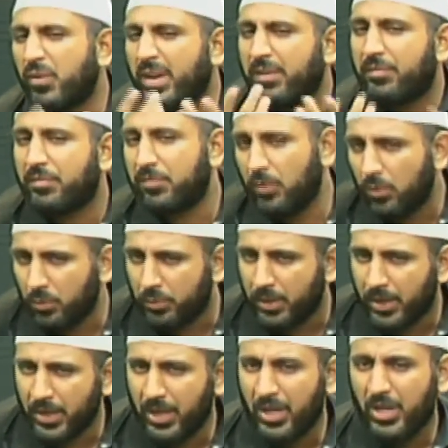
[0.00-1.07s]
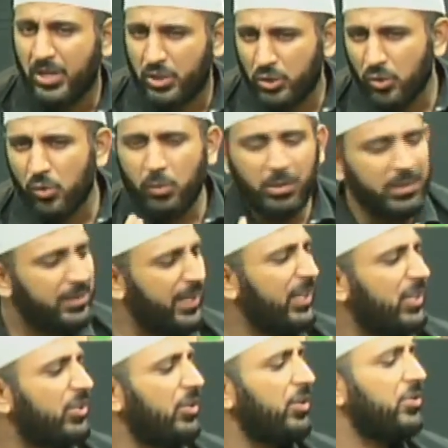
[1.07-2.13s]
free food. You will
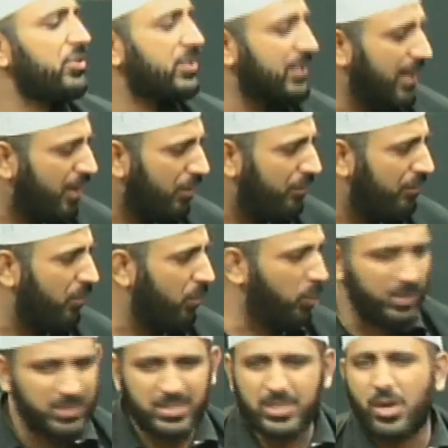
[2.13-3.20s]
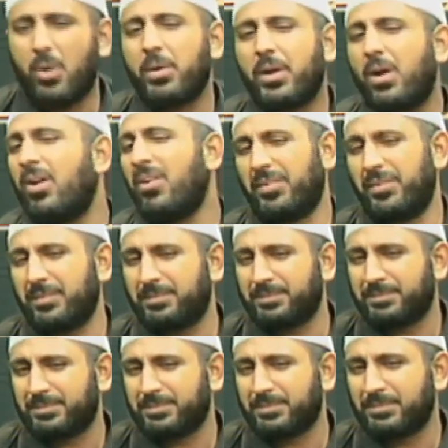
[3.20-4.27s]
think to yourself, what's going on?
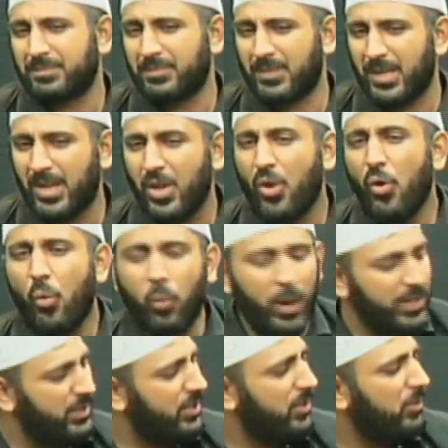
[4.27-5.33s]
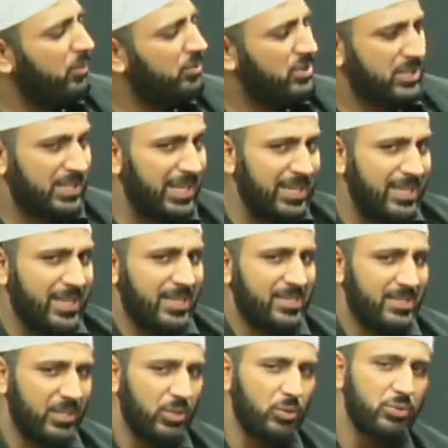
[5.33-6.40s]
When you see
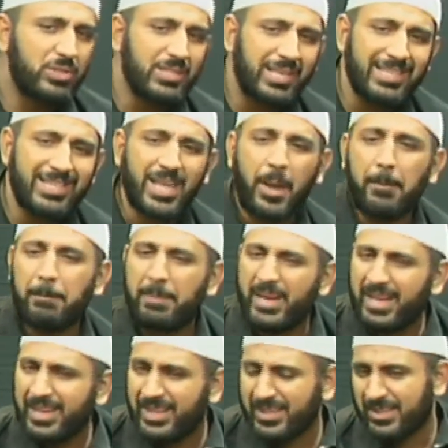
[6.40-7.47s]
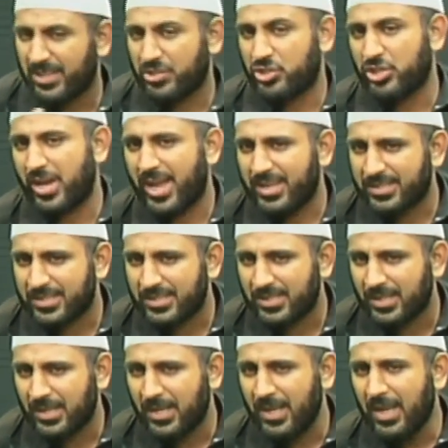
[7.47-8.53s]
this, you see them beating their chest.
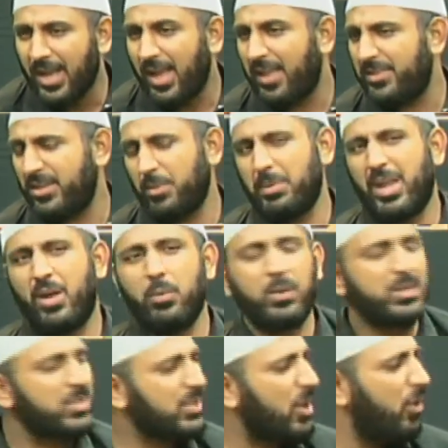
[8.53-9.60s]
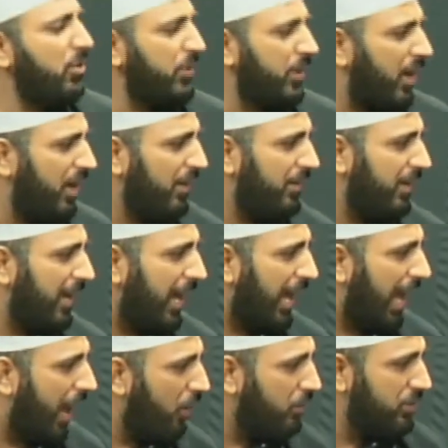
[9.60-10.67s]
You'll be like, what's going on?
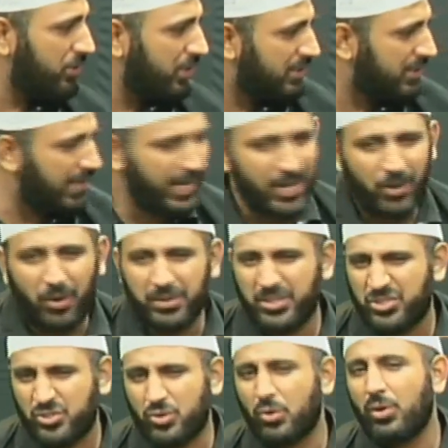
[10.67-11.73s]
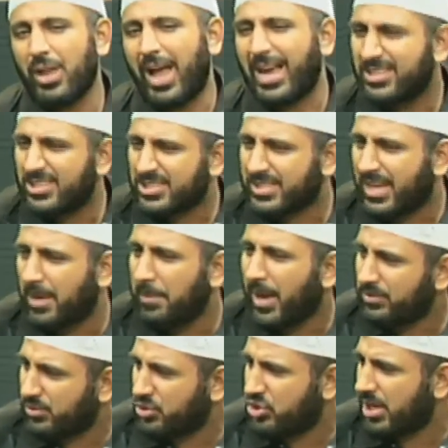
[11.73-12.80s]
I was just here on a stroll. I just came
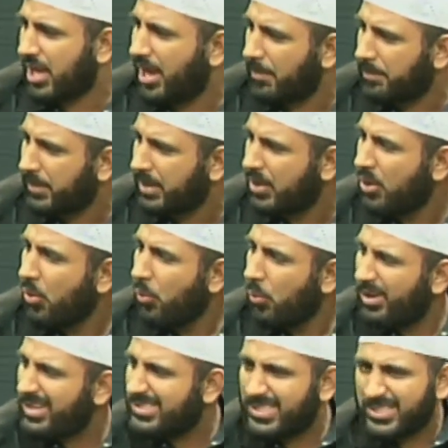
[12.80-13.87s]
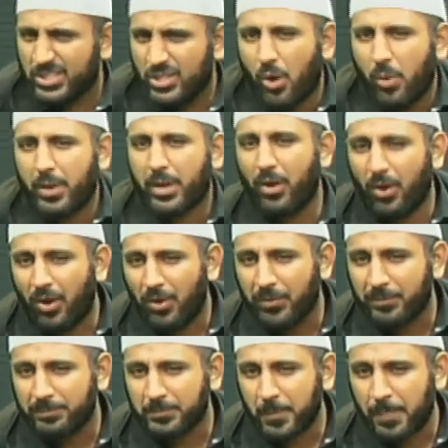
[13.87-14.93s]
out to shop. What is this going
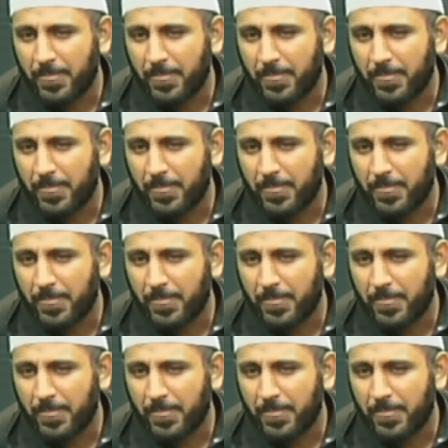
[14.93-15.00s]
on?